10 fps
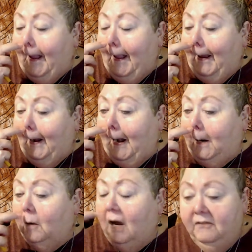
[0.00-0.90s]
Now,
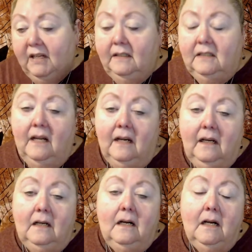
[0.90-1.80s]
I've done this technique
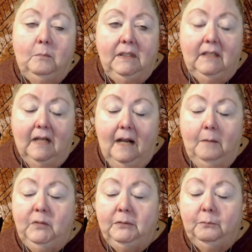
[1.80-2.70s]
a couple of
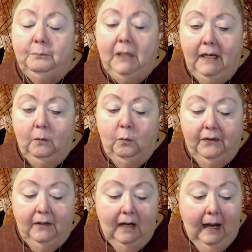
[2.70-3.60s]
times, playing with
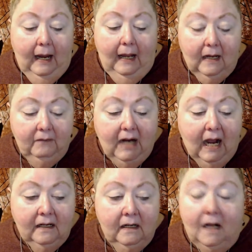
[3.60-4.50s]
it, and I've
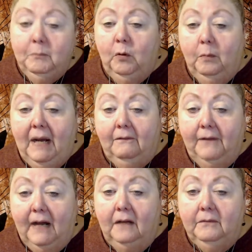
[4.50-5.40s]
gotten up to about
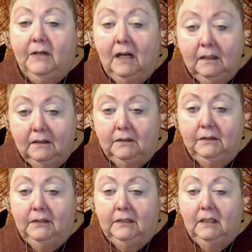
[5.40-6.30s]
five
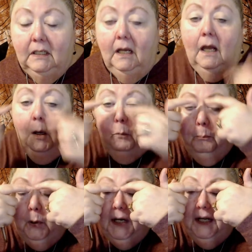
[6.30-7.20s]
colors
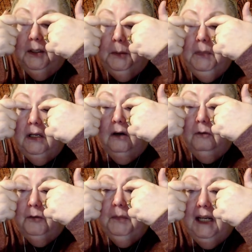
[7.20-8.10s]
putting them, you know,
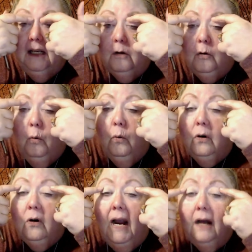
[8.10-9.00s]
from the inner
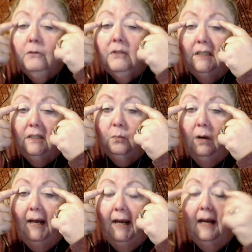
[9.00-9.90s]
corner out this
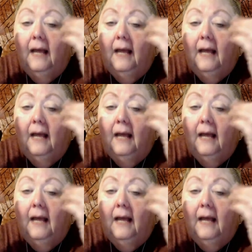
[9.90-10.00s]
way, and